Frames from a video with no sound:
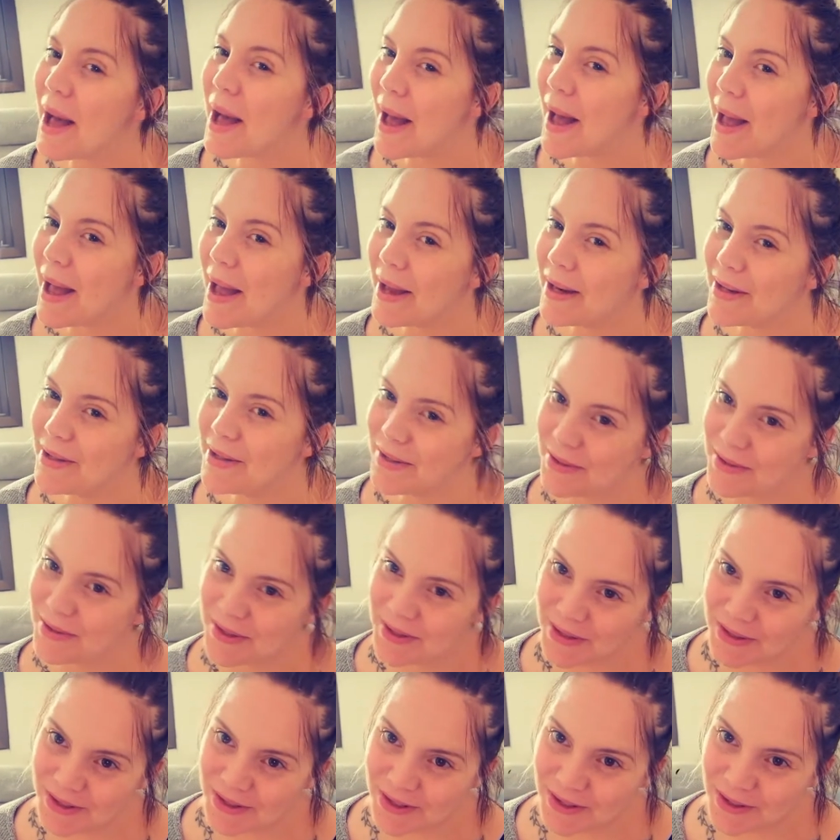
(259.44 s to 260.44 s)
I do
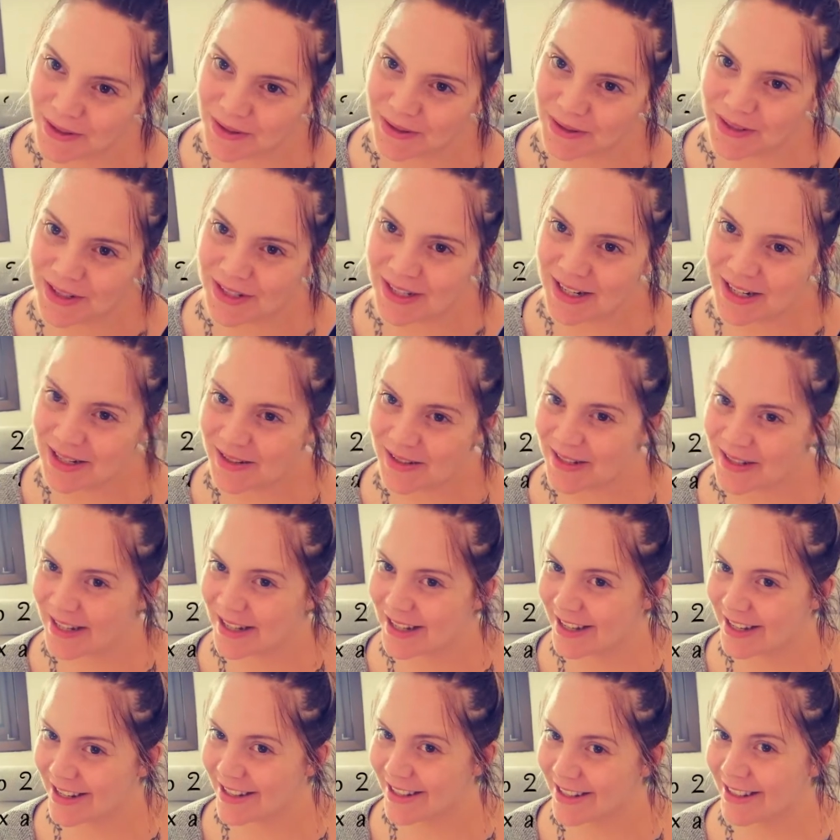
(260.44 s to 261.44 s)
indulge now and
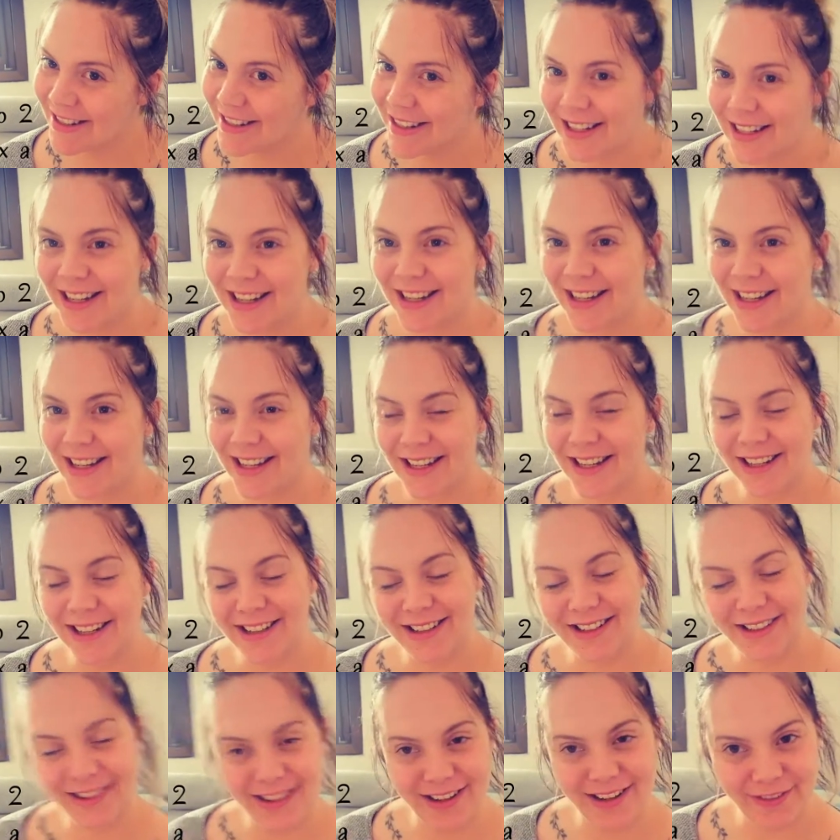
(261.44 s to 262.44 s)
again
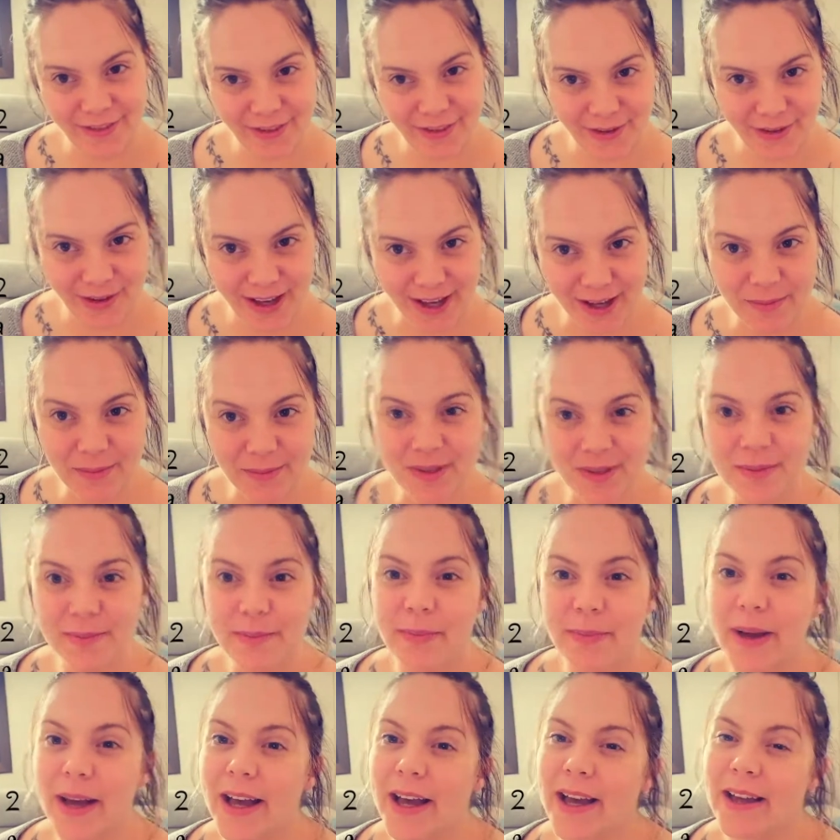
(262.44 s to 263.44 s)
in a few cups,
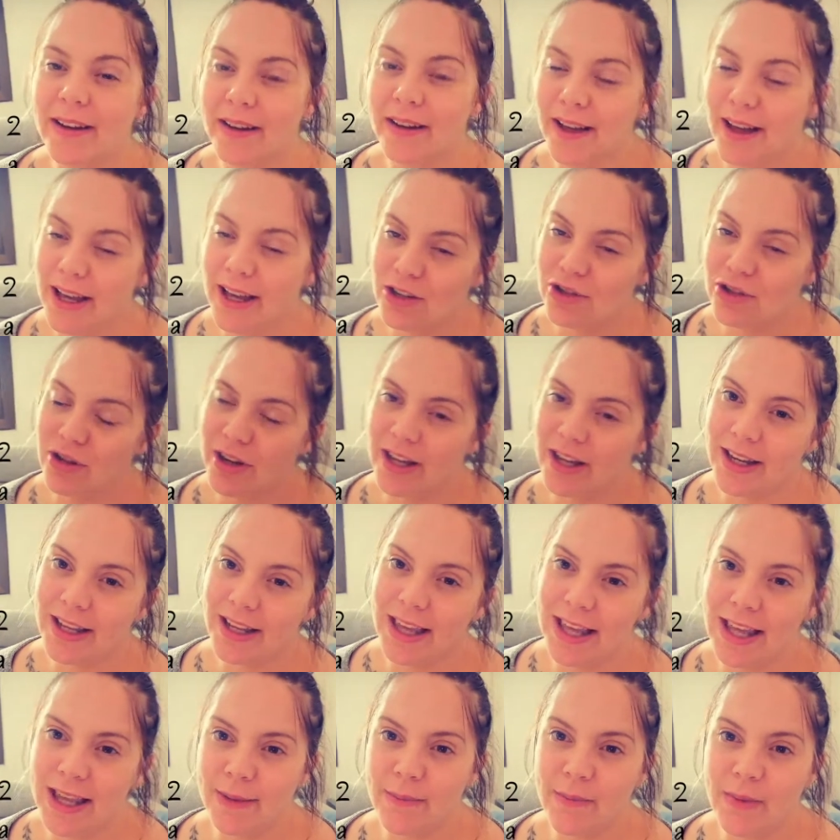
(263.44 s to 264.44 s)
but I try to
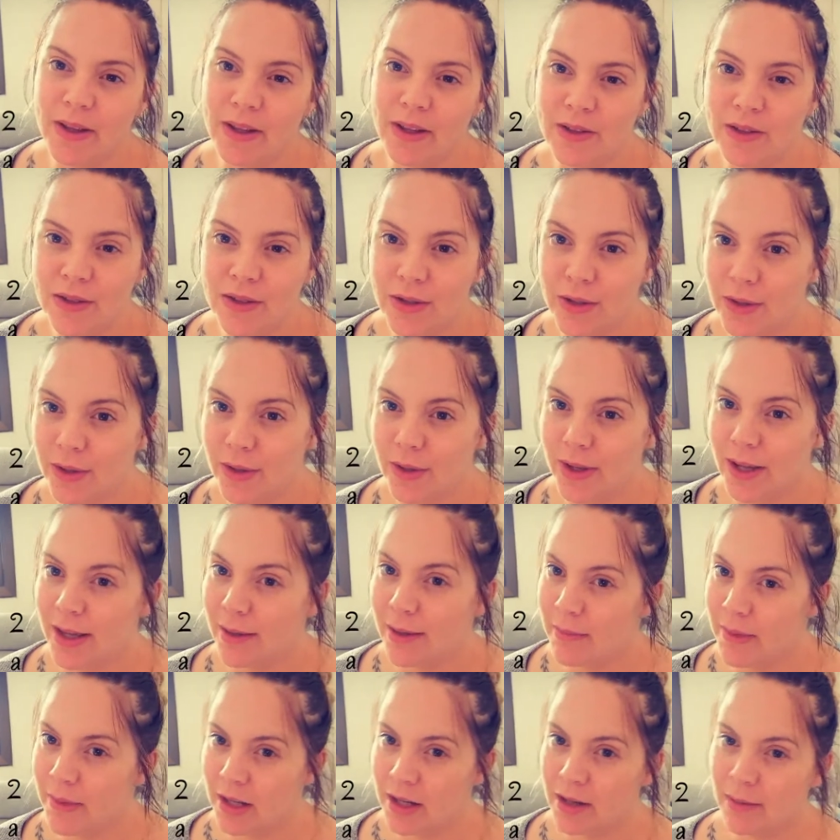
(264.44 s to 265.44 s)
keep it to
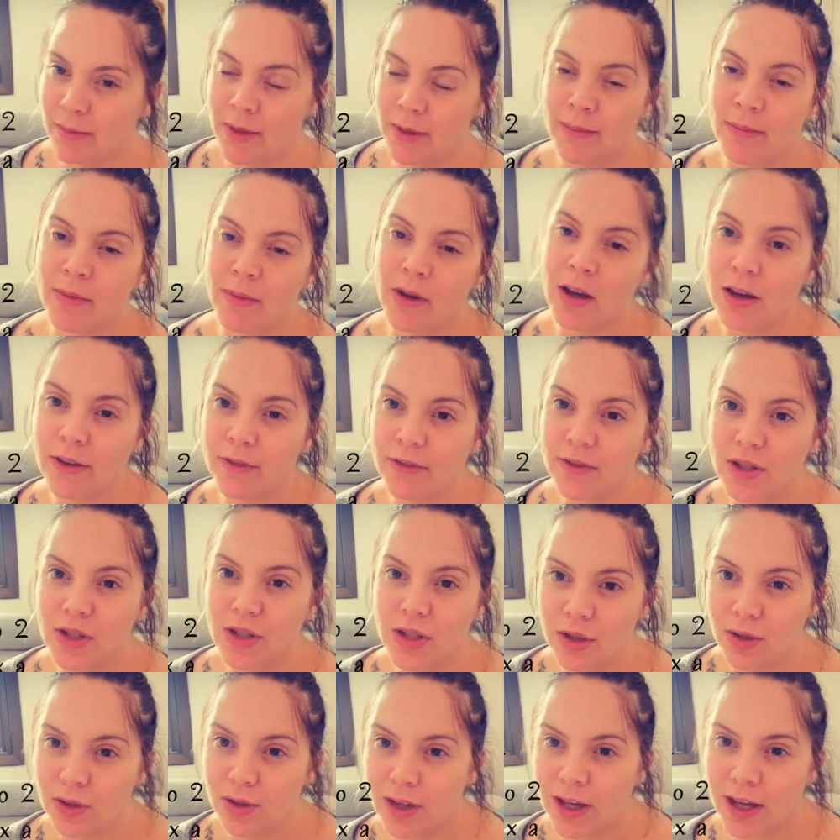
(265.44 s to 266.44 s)
a minimum of
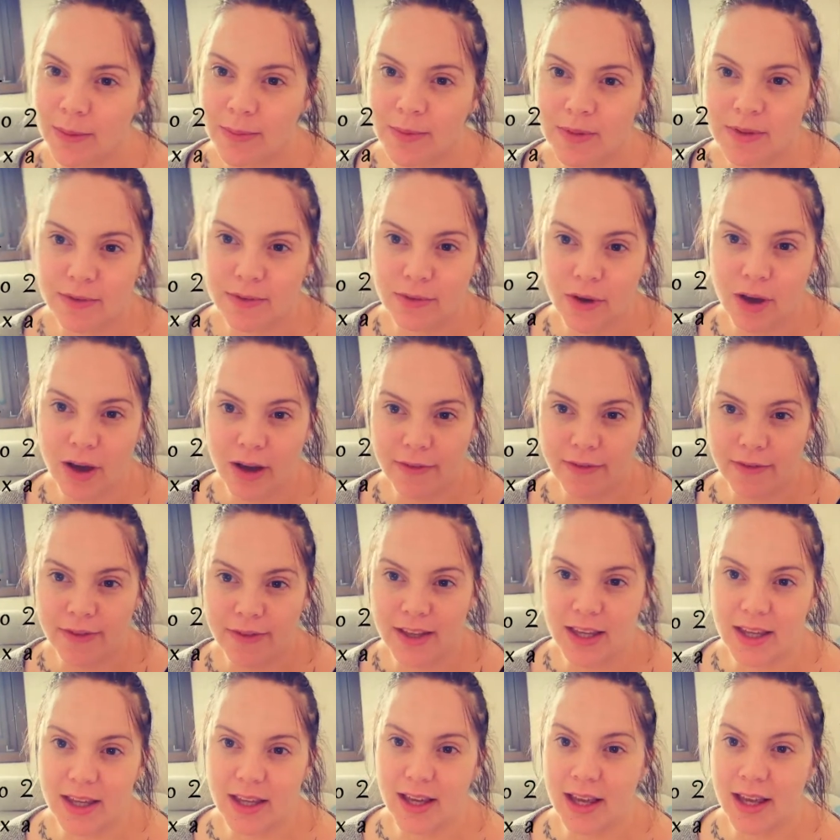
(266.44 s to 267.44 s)
2 cups of
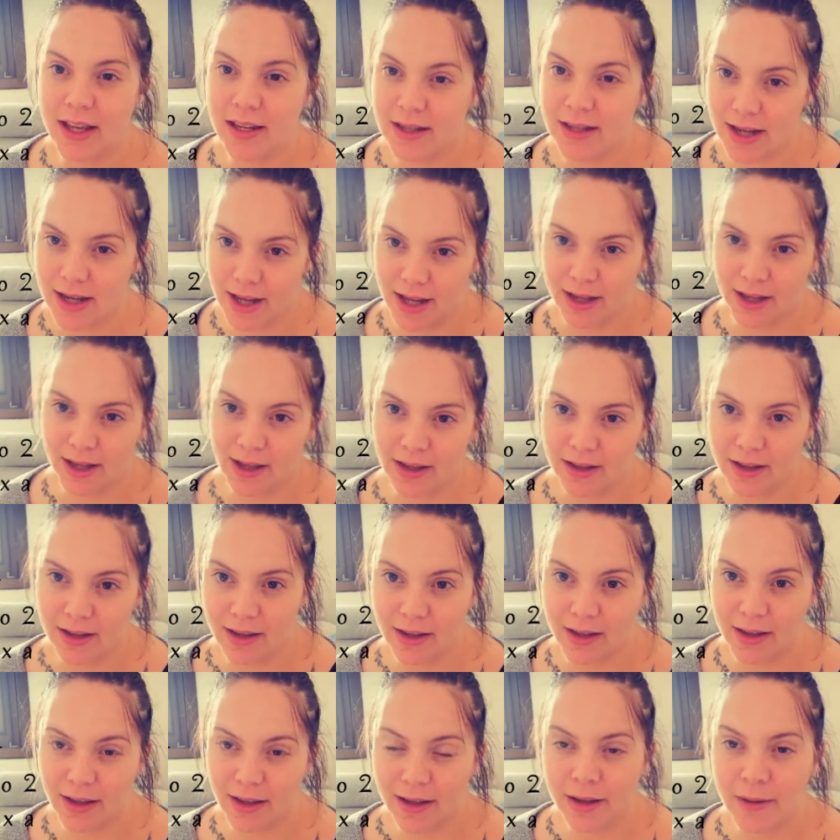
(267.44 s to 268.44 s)
coffee a day,
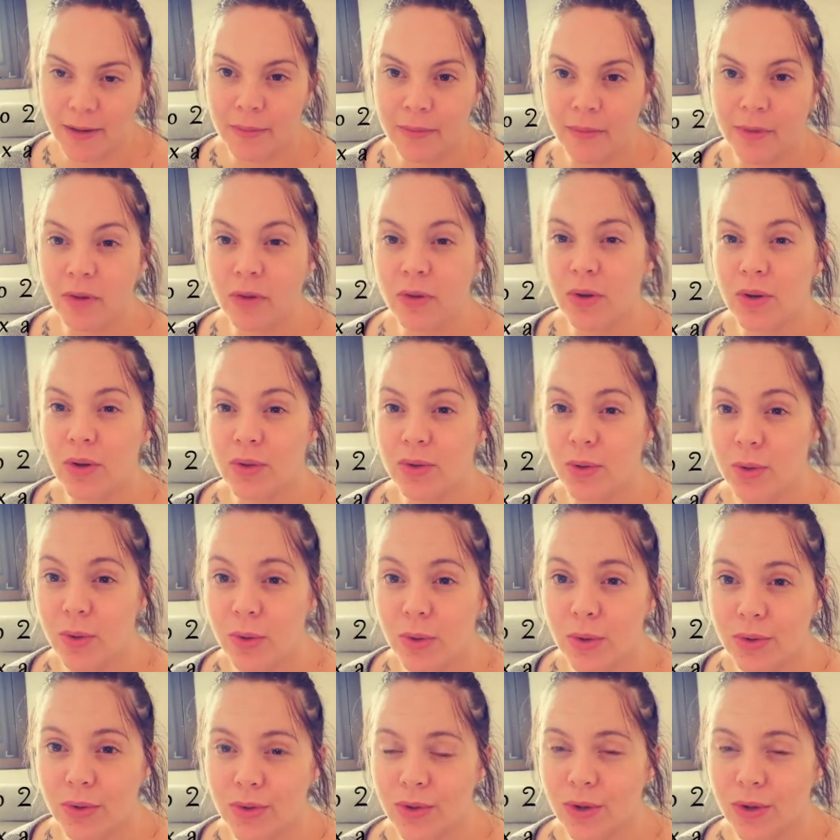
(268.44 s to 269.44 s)
because
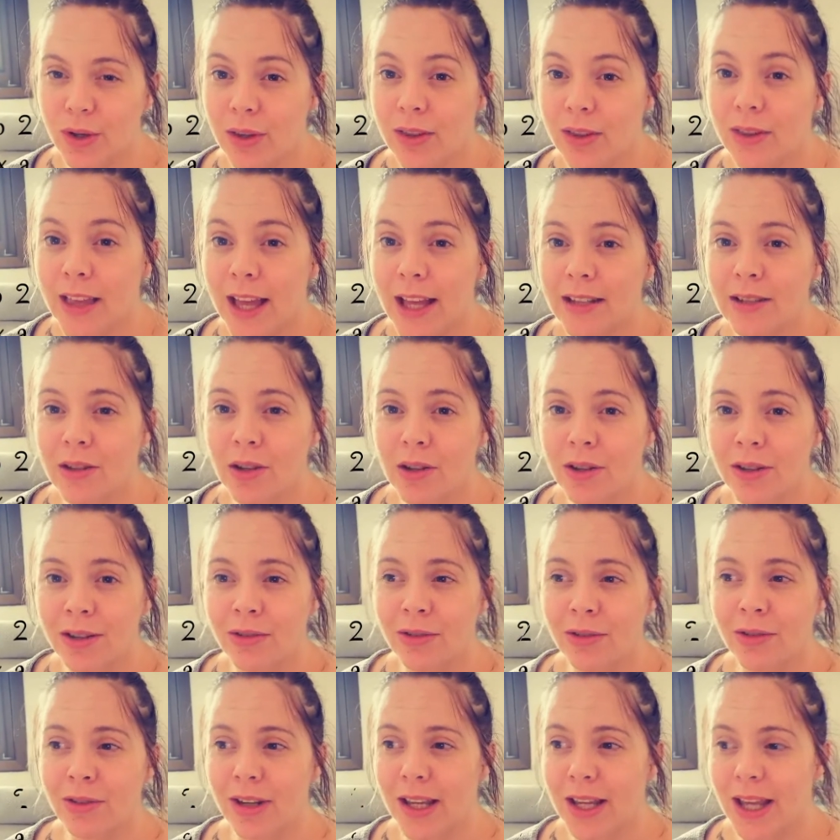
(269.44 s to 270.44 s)
also that's going to
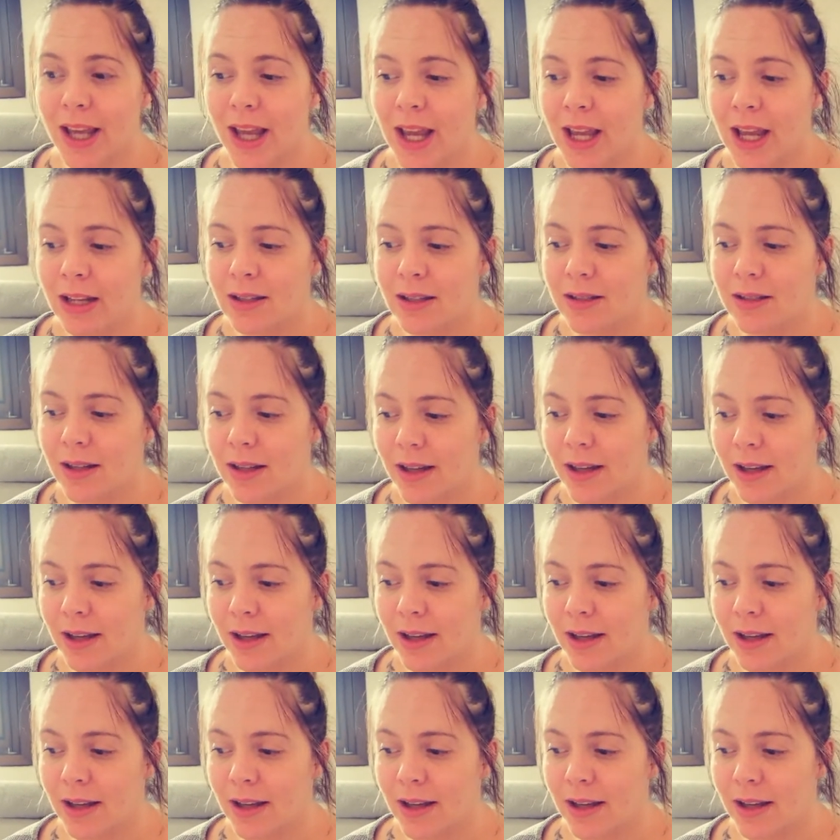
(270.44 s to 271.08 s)
create,